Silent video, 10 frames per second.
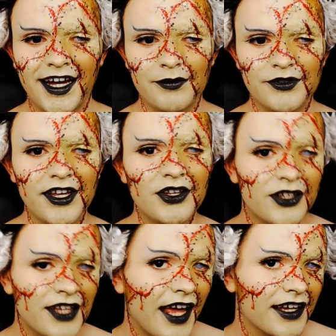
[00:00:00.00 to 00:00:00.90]
Um, so yeah,
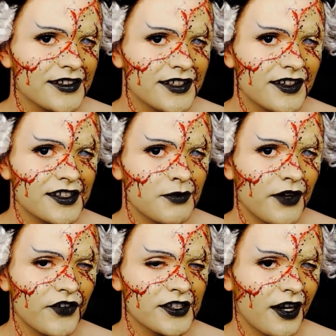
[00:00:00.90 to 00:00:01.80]
you can consider this
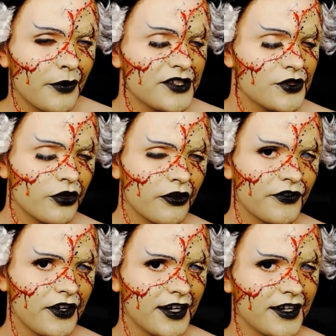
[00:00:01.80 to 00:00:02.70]
my first Halloween tutorial
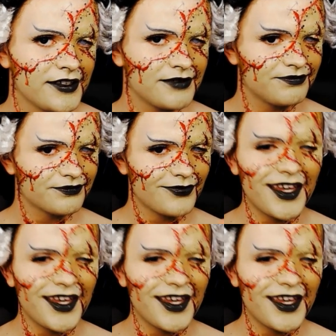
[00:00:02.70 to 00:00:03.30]
if you like, guys.